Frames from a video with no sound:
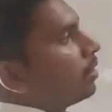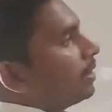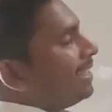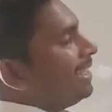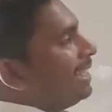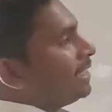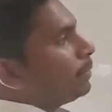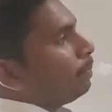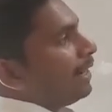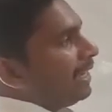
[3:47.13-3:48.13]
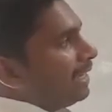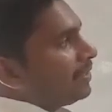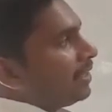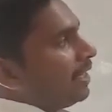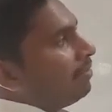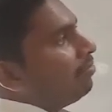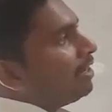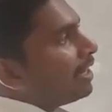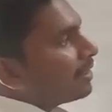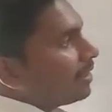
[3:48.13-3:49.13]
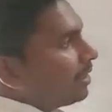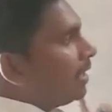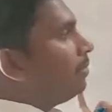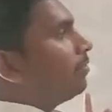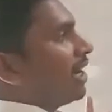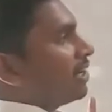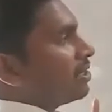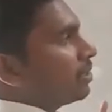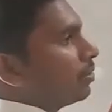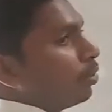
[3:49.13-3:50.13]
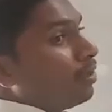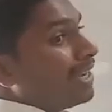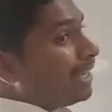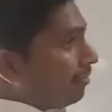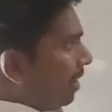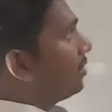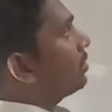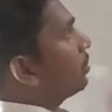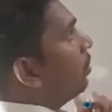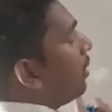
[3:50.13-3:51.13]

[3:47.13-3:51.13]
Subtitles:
Each plays every other team once, only once.